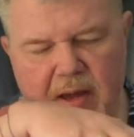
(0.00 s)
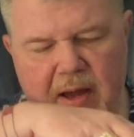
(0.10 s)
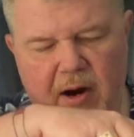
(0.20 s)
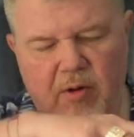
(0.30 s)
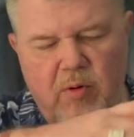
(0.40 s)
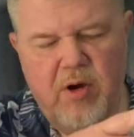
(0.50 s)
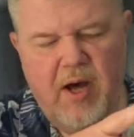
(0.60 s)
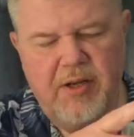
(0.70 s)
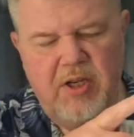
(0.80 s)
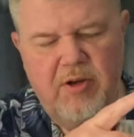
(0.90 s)
our little
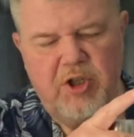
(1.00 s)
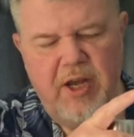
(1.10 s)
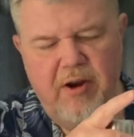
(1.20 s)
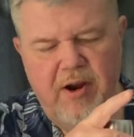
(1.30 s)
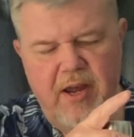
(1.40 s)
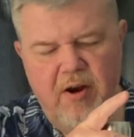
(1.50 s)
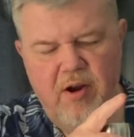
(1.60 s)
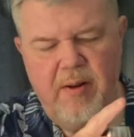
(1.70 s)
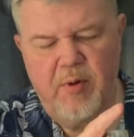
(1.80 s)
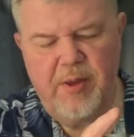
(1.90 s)
cocktail shaker here.
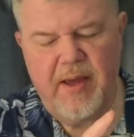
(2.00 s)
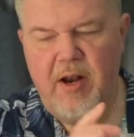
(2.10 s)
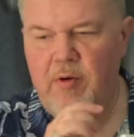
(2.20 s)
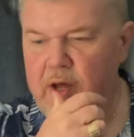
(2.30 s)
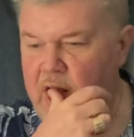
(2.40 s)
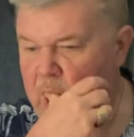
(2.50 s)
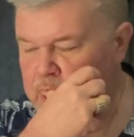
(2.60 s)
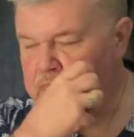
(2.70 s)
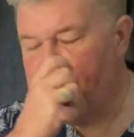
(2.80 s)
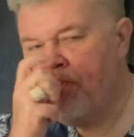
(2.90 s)
Going to put that on good.
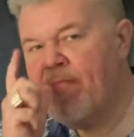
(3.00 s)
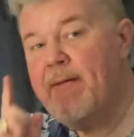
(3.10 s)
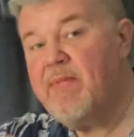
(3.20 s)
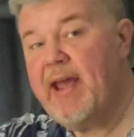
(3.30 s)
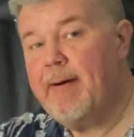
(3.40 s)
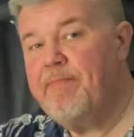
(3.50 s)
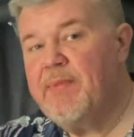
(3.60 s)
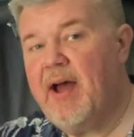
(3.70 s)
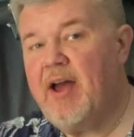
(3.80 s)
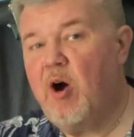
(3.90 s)
Now,
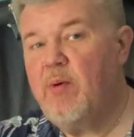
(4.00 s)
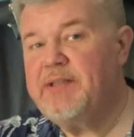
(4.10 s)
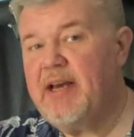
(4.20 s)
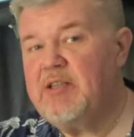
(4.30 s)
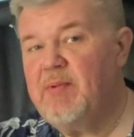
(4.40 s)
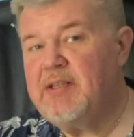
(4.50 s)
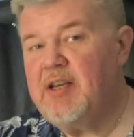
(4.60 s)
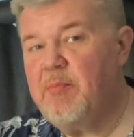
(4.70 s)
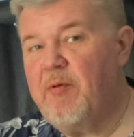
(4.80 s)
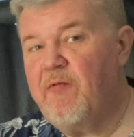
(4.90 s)
I always ask
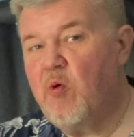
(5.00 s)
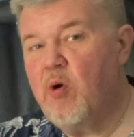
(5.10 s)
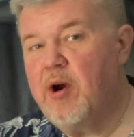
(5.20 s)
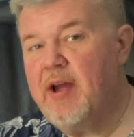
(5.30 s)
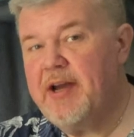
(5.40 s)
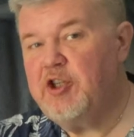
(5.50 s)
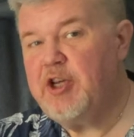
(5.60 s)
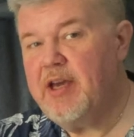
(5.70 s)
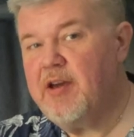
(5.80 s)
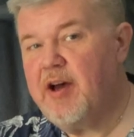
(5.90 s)
myself before I
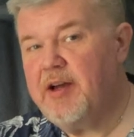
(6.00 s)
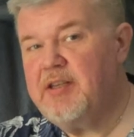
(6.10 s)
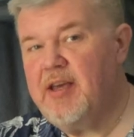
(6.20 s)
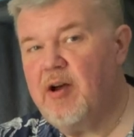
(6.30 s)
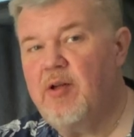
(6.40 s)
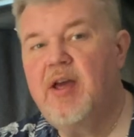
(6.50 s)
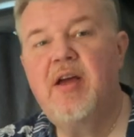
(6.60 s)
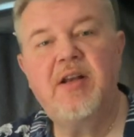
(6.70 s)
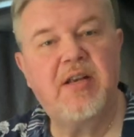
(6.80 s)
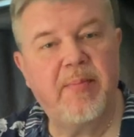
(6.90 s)
shake a cocktail,
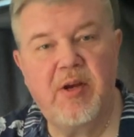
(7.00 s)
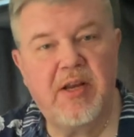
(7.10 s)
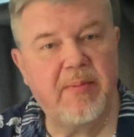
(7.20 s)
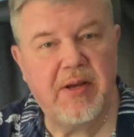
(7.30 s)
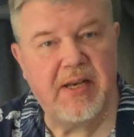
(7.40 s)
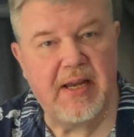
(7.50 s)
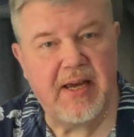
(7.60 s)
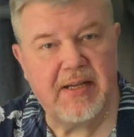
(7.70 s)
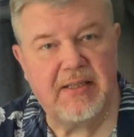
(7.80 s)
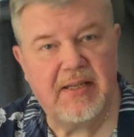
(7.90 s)

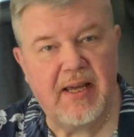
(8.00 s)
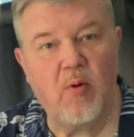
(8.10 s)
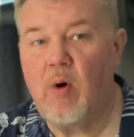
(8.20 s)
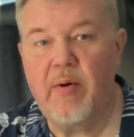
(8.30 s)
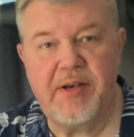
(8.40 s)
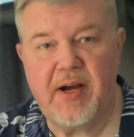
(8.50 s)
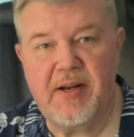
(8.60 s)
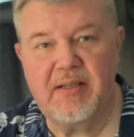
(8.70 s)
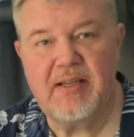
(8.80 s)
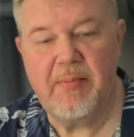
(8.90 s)
WWDSD, what would
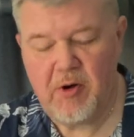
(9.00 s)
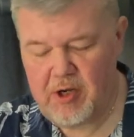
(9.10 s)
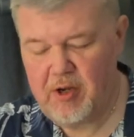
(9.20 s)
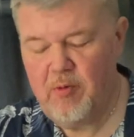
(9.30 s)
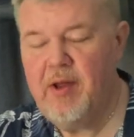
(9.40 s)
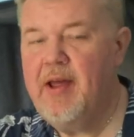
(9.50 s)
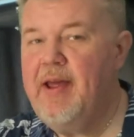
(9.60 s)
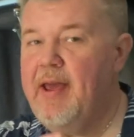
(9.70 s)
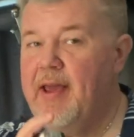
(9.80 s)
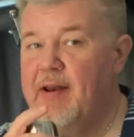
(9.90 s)
Donna Summer do?
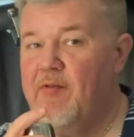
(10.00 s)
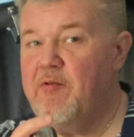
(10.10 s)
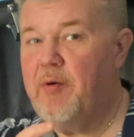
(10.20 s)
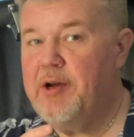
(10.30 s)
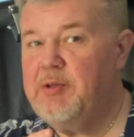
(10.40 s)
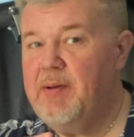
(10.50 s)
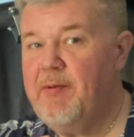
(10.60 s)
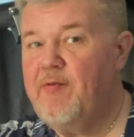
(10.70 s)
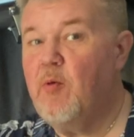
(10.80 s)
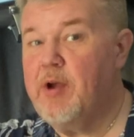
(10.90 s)
And if you watched me
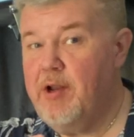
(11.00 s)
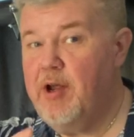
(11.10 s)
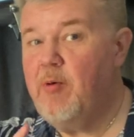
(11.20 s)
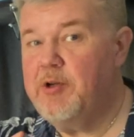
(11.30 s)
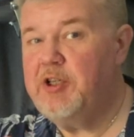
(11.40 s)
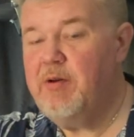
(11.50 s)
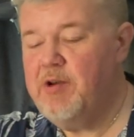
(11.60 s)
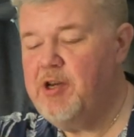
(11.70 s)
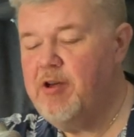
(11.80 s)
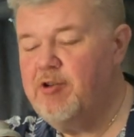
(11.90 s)
before, you know what she would
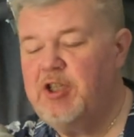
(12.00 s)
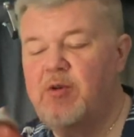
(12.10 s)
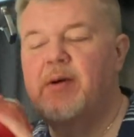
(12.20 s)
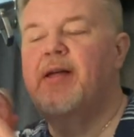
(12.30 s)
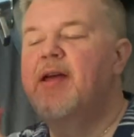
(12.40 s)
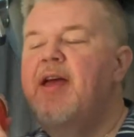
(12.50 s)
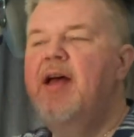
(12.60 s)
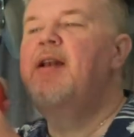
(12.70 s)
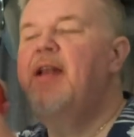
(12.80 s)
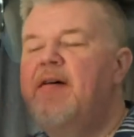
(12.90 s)
do. She would
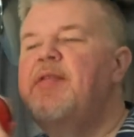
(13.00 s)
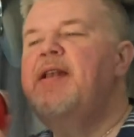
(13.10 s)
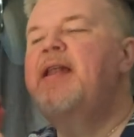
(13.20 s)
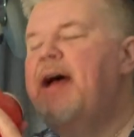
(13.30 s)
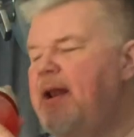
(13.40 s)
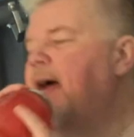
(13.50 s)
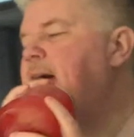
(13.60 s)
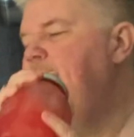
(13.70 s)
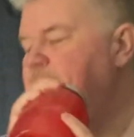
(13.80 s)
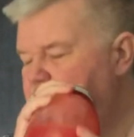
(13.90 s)
love the night
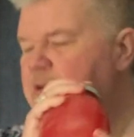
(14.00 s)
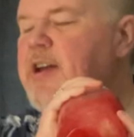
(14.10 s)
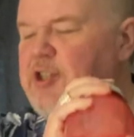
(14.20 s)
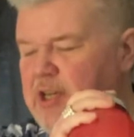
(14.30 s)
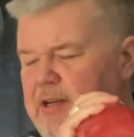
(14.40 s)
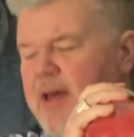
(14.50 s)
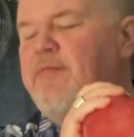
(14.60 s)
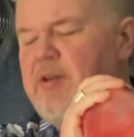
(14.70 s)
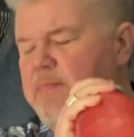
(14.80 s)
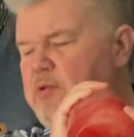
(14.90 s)
live. She'd love
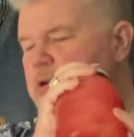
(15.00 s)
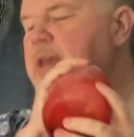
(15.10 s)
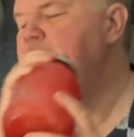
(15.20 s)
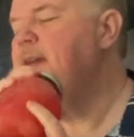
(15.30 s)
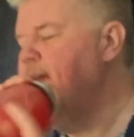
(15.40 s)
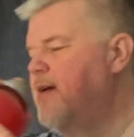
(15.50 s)
to boogie